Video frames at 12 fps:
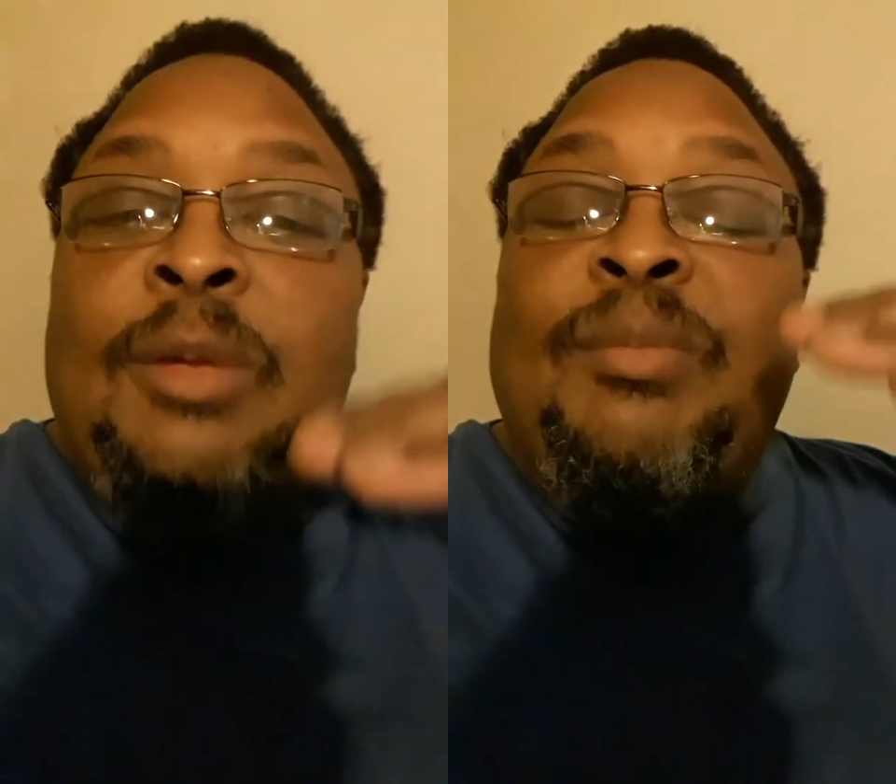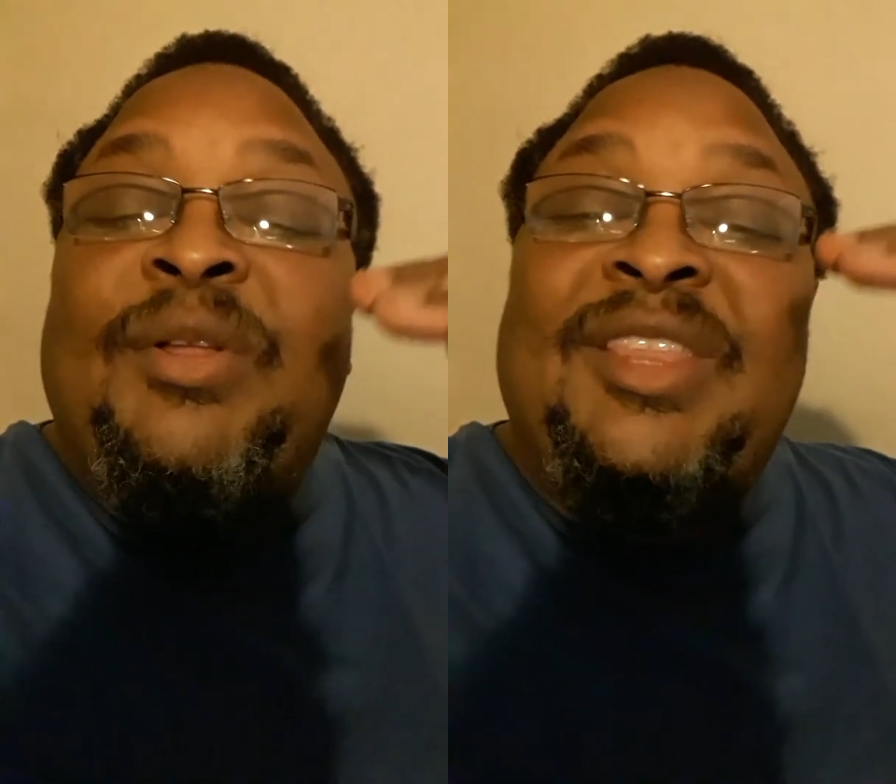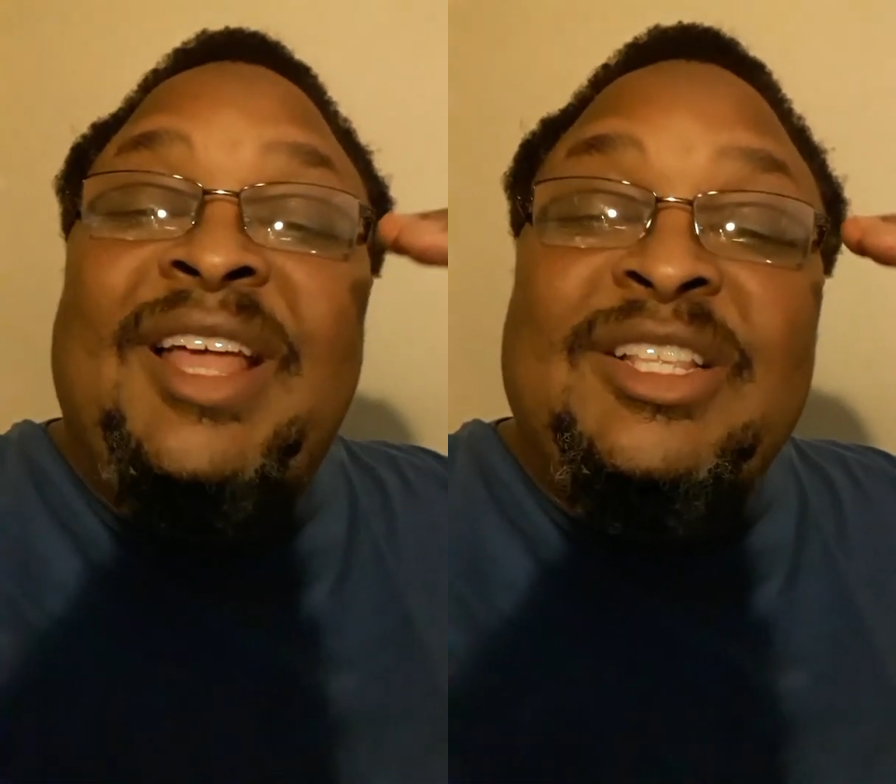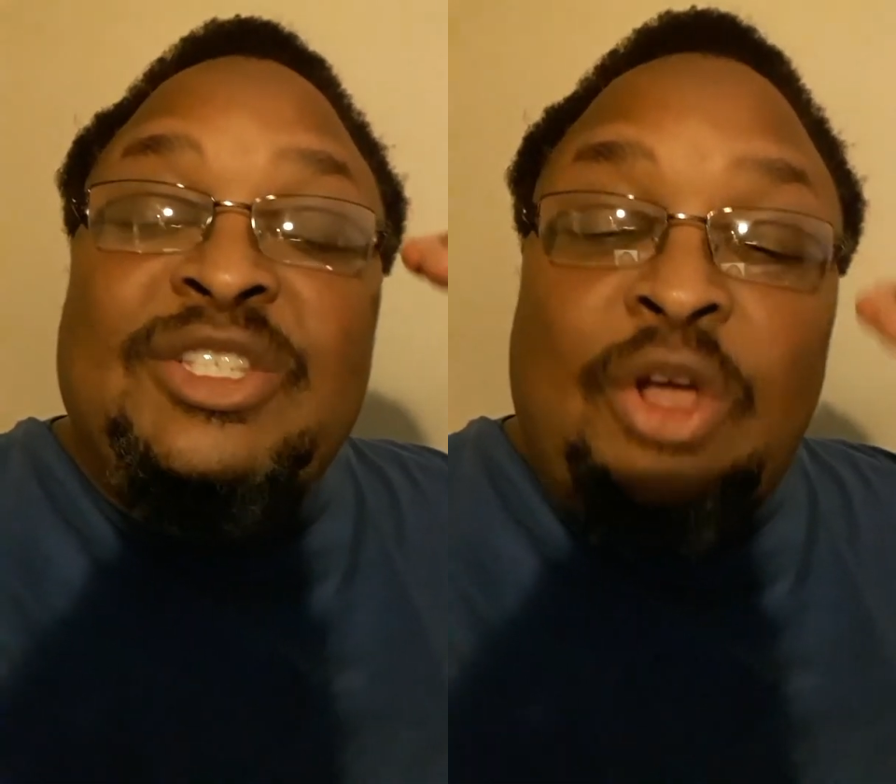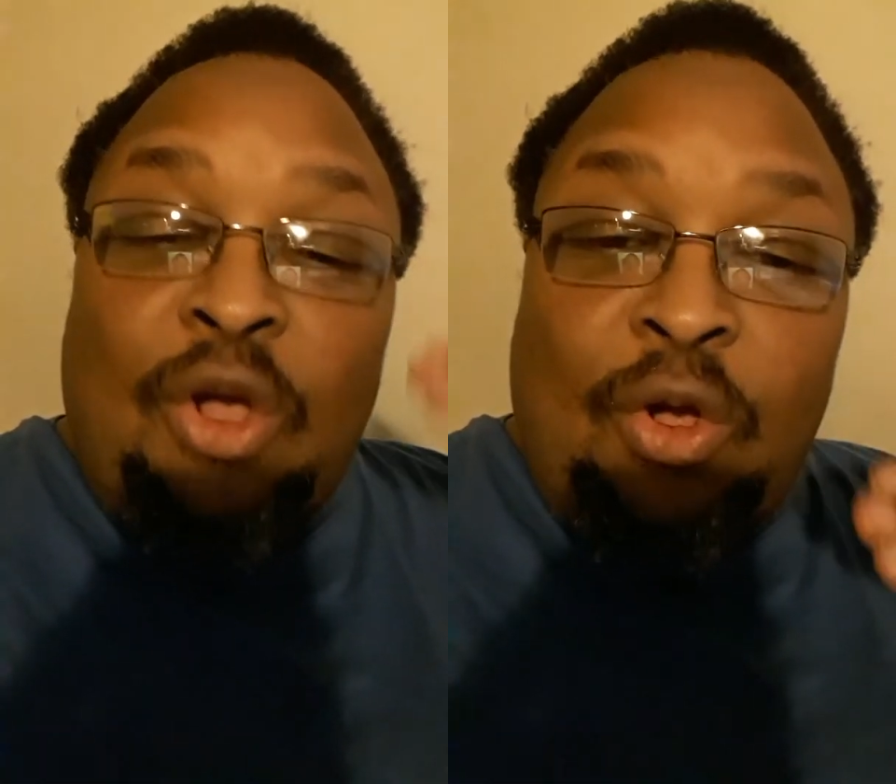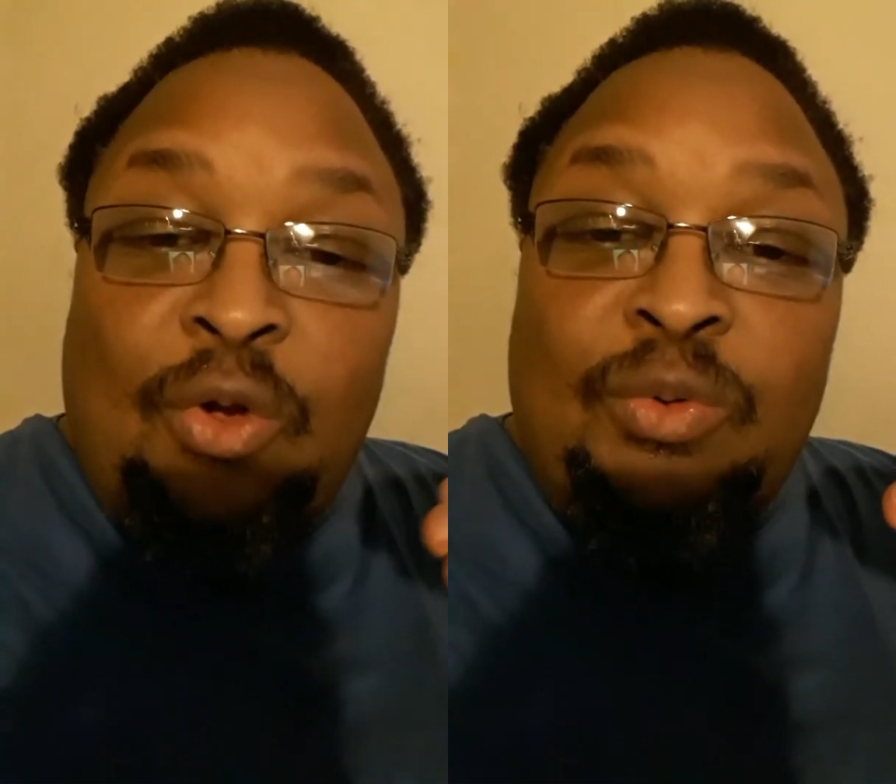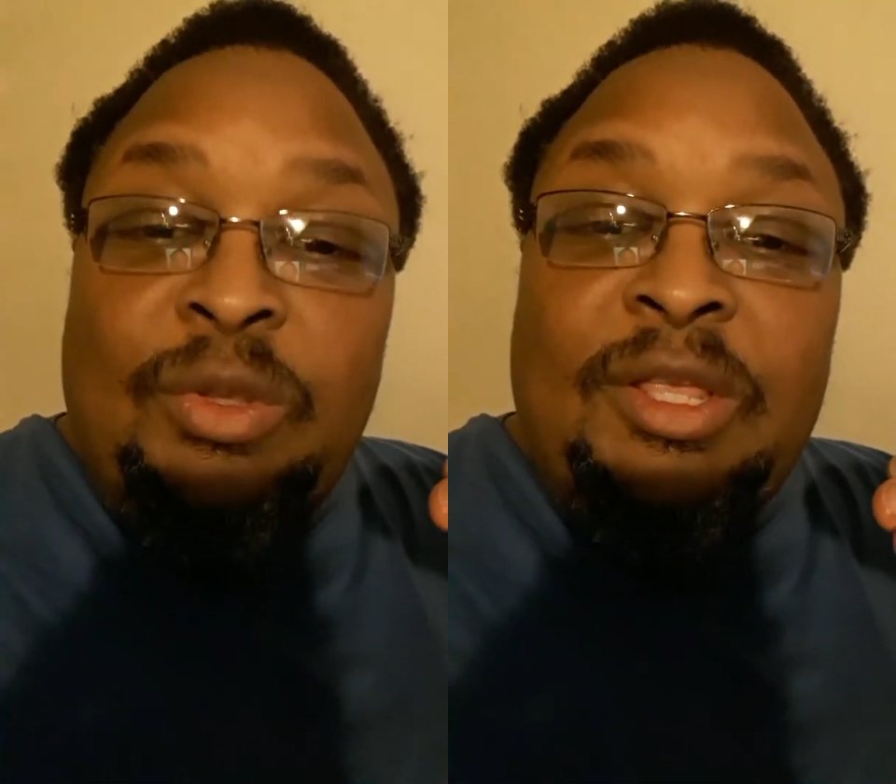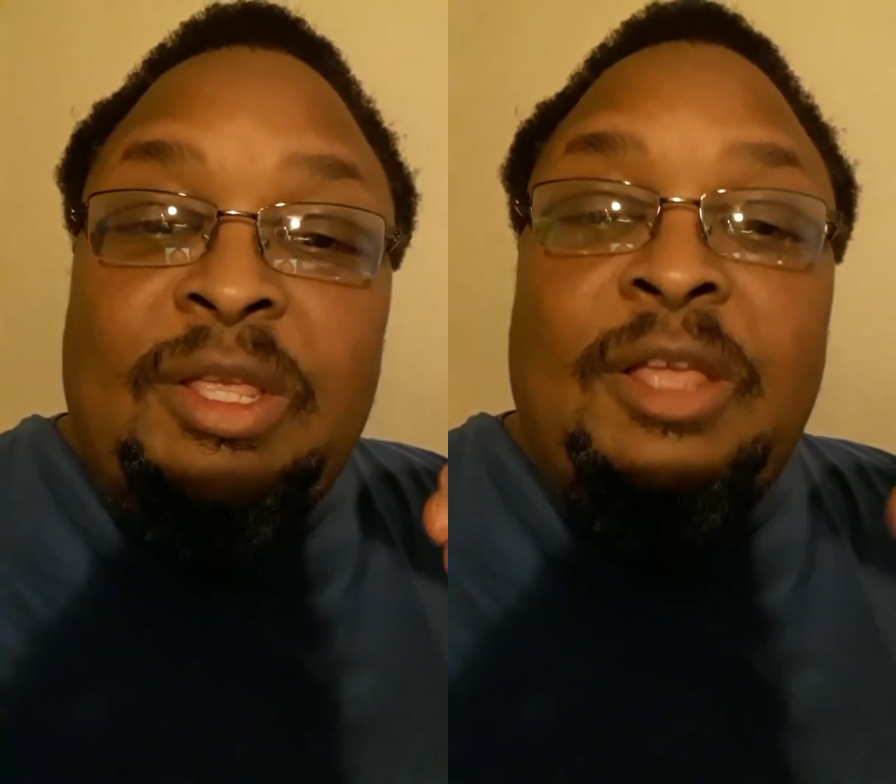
But that's only